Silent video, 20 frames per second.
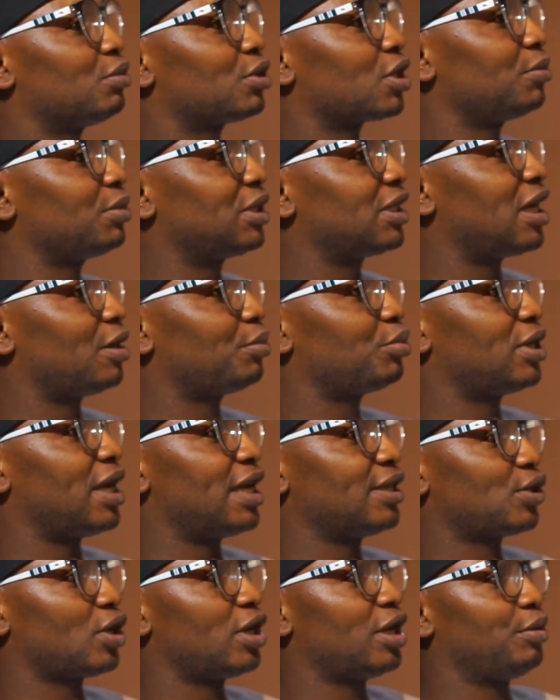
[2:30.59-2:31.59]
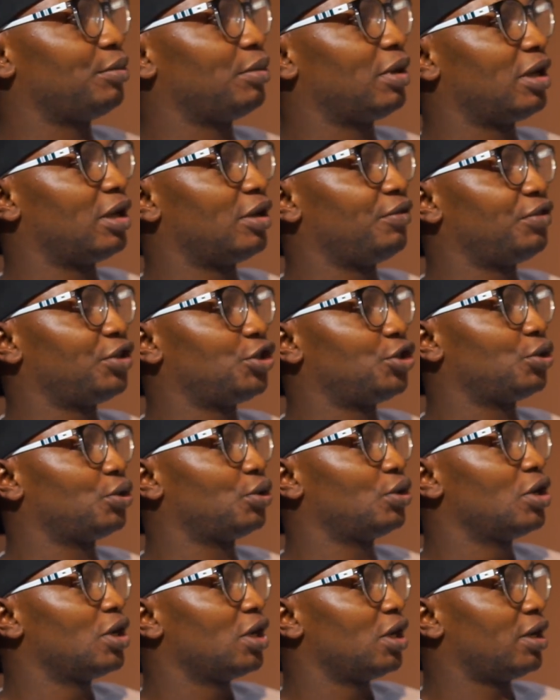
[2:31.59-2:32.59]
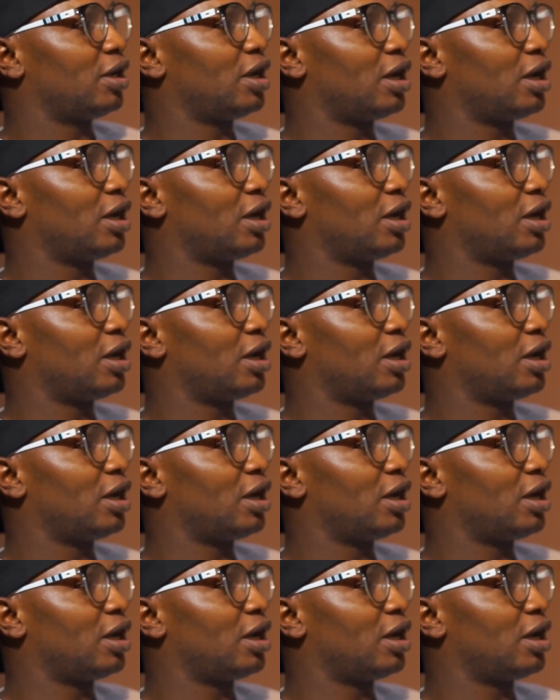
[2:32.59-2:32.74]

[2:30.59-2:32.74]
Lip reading: Something happened. I saw a video